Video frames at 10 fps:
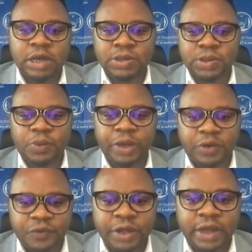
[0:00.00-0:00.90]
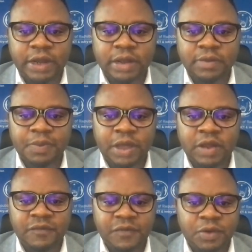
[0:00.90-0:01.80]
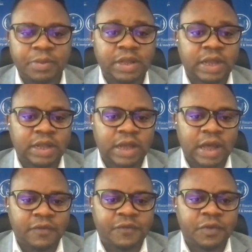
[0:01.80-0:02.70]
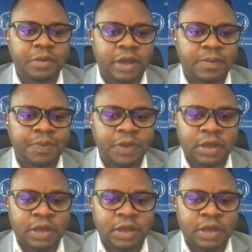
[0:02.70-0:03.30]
And so we're creating an environment that from a